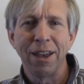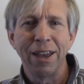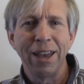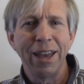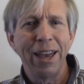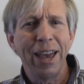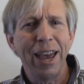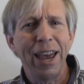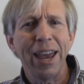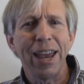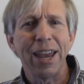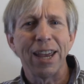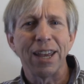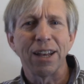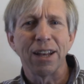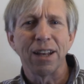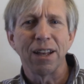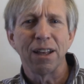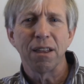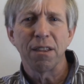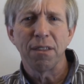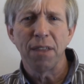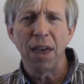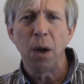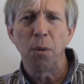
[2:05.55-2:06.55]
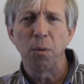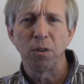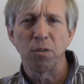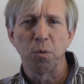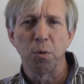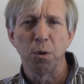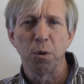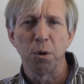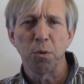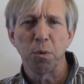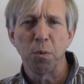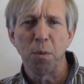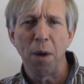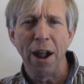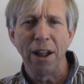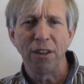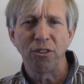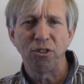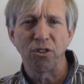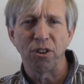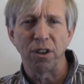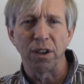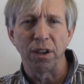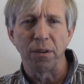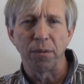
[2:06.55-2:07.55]
hey, that was worth
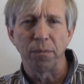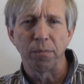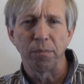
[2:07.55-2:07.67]
watching.